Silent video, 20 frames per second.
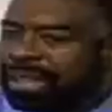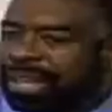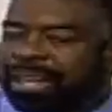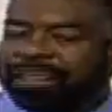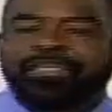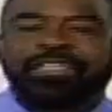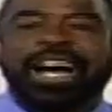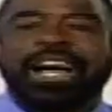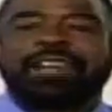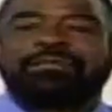
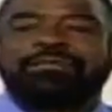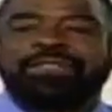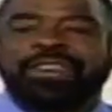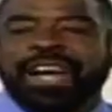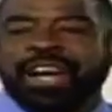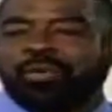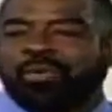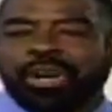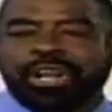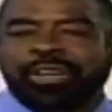And it's not
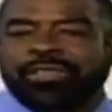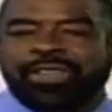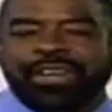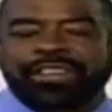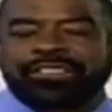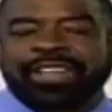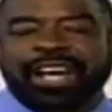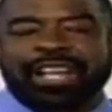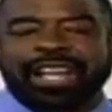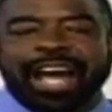fair. One of the
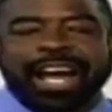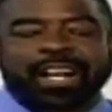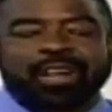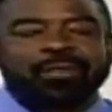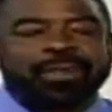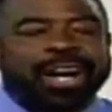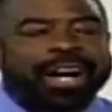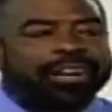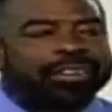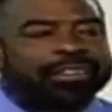things I like
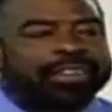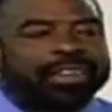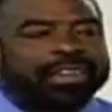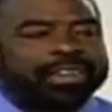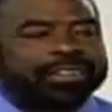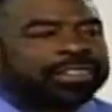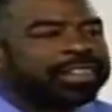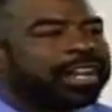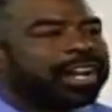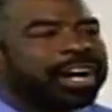
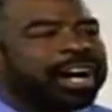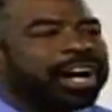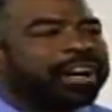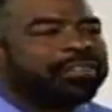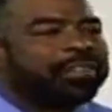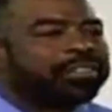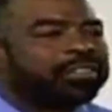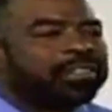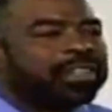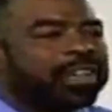about T.
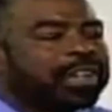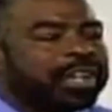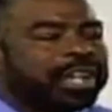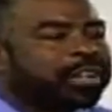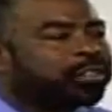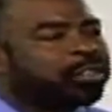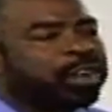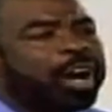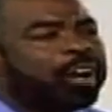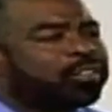Harv is
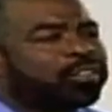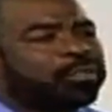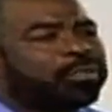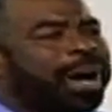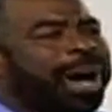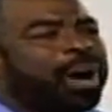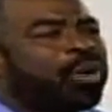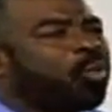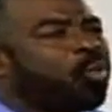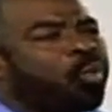he talks
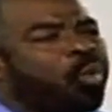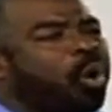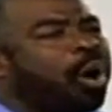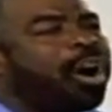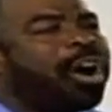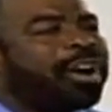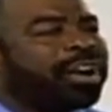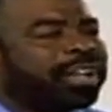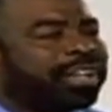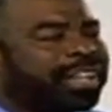about
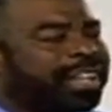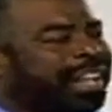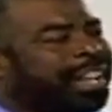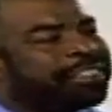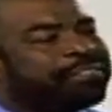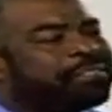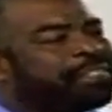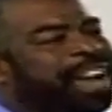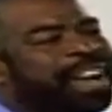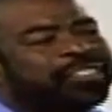work and
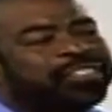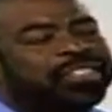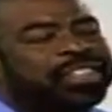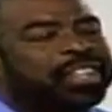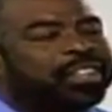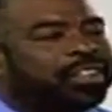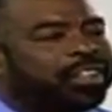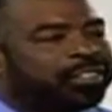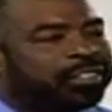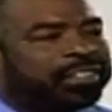
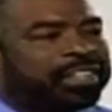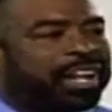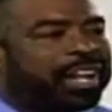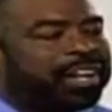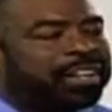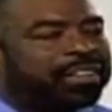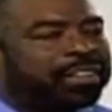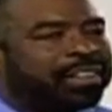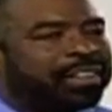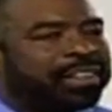investing in
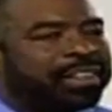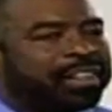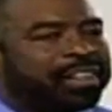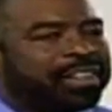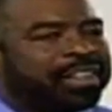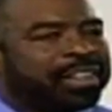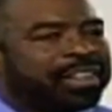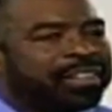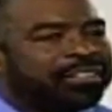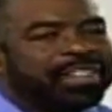yourself.
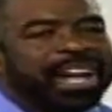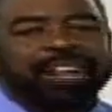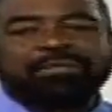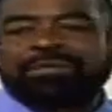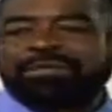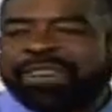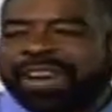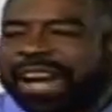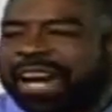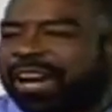It's
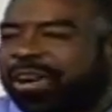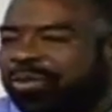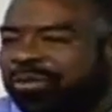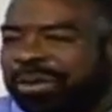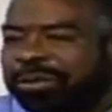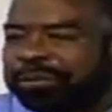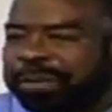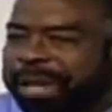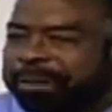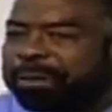not fair
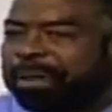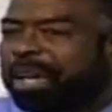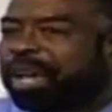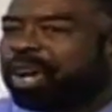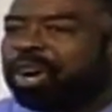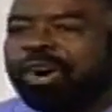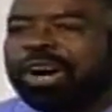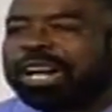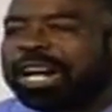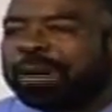when people
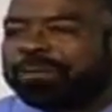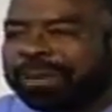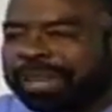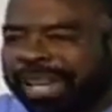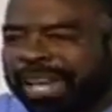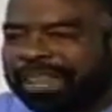are going up